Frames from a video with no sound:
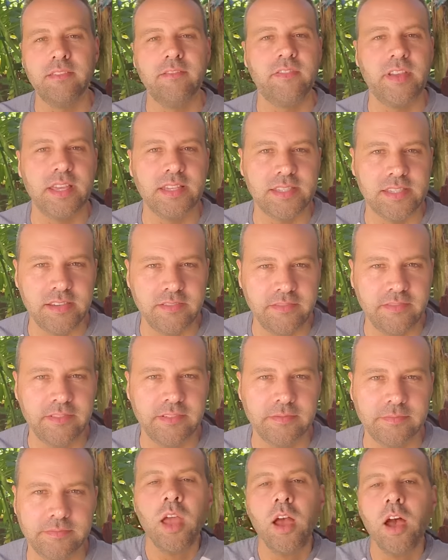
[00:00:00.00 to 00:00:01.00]
invasive.
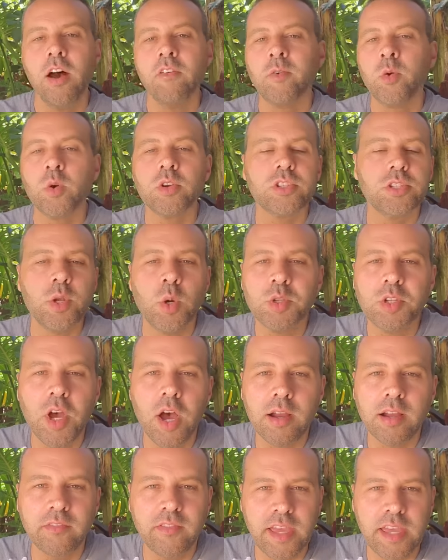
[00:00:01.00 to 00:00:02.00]
Of course, no
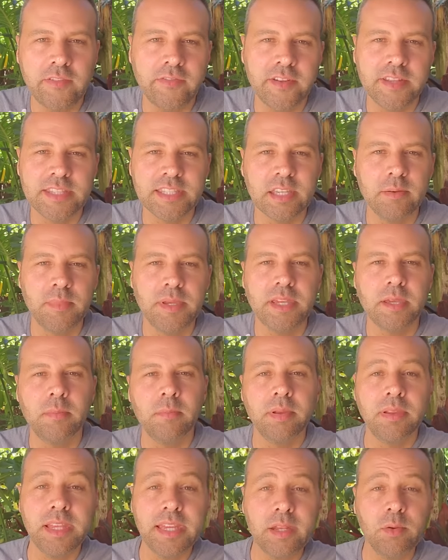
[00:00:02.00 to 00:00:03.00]
talk of aphids could be
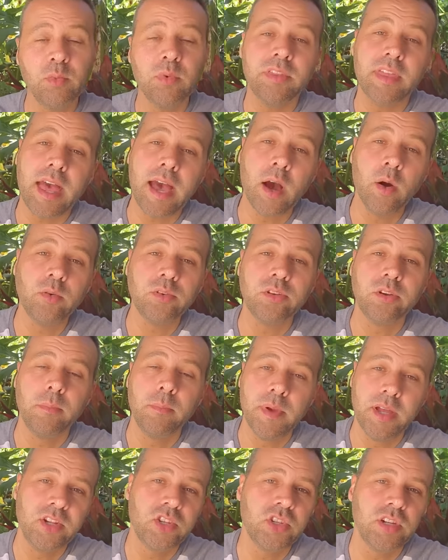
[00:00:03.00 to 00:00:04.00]
complete without
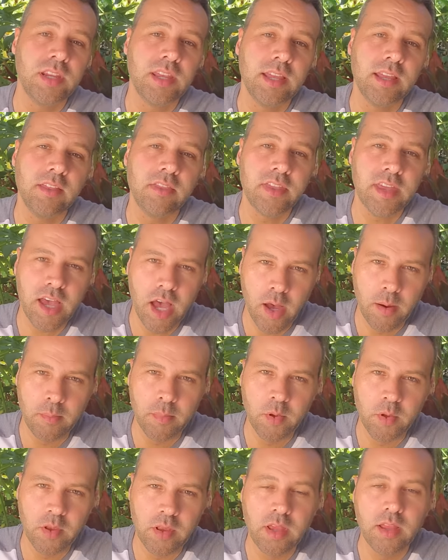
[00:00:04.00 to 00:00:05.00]
mentioning the
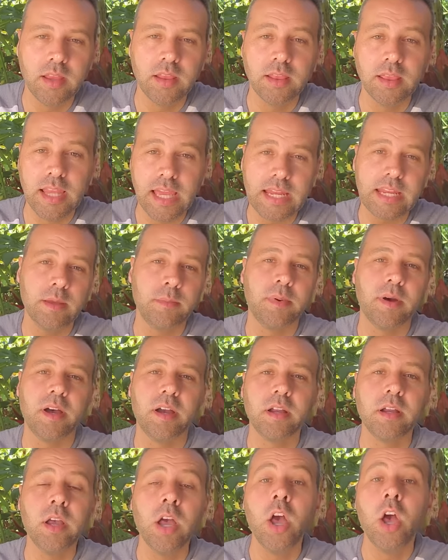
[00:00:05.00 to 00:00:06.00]
humble
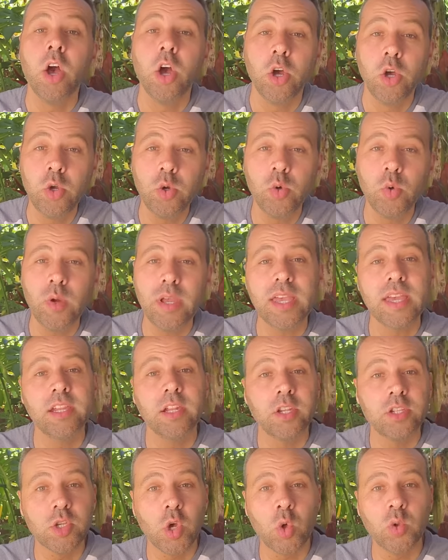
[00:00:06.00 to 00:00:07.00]
ladybug, who in
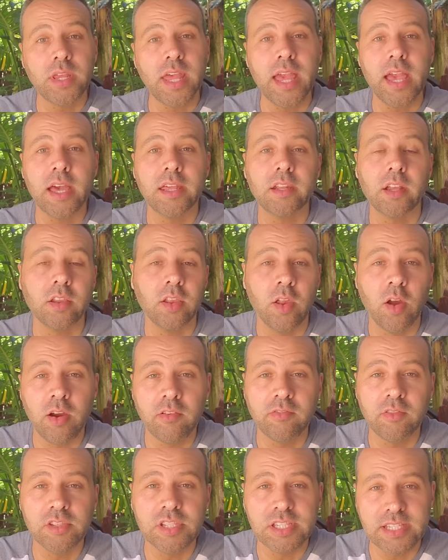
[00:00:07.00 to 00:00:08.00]
adult and
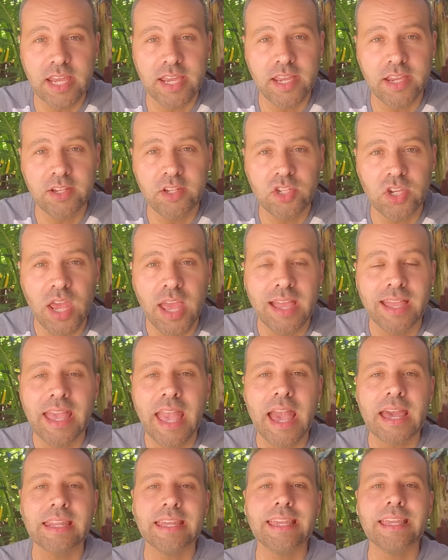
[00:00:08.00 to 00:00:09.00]
larval stage
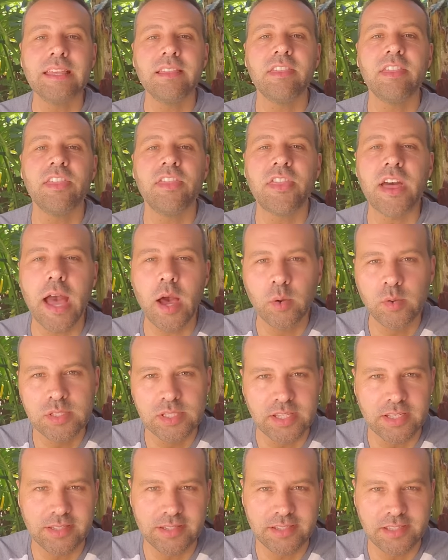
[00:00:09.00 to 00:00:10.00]
can eat
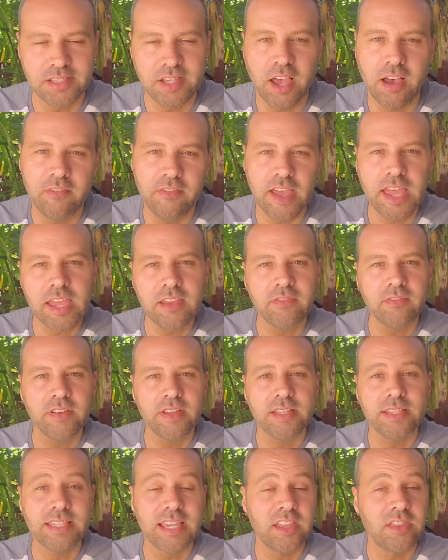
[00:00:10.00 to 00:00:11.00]
thousands of
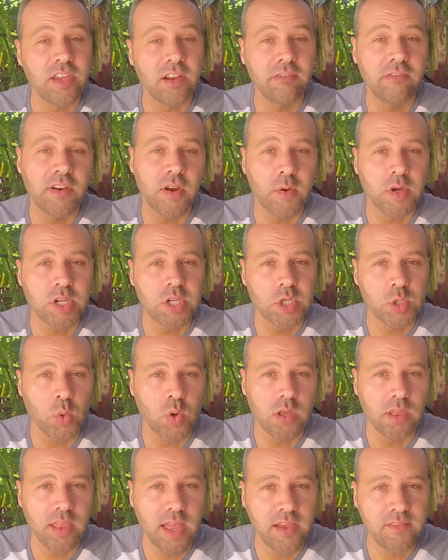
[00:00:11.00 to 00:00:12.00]
aphids in their very
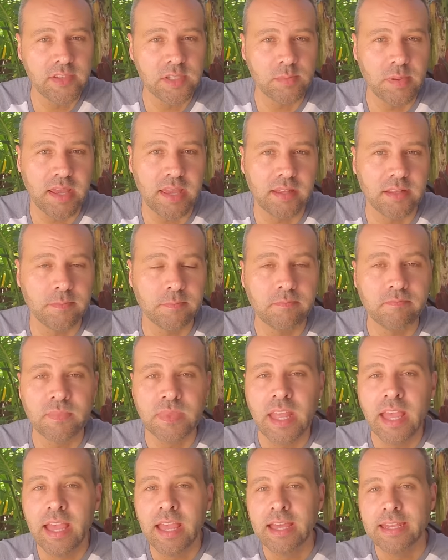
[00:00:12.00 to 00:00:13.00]
short lifespan.
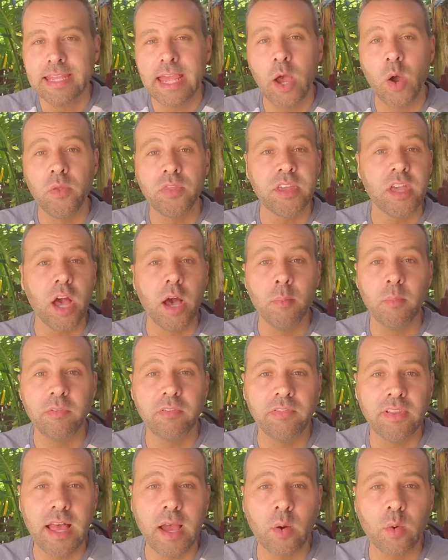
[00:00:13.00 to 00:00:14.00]
Now, the umbel
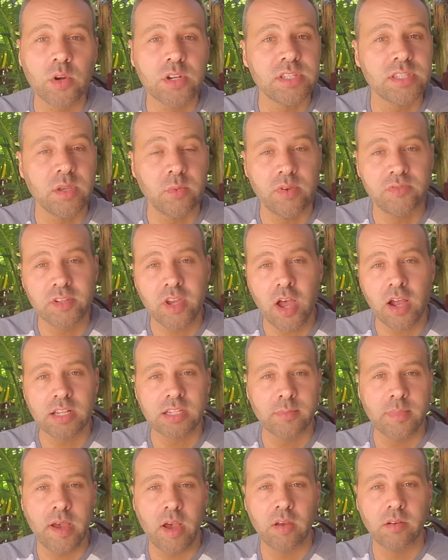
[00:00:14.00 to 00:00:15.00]
flowers that we've talked
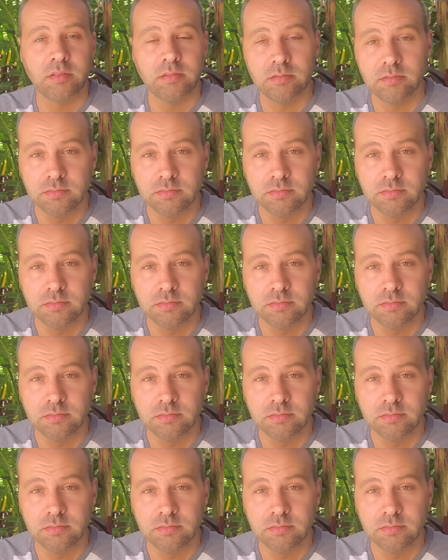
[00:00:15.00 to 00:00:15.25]
about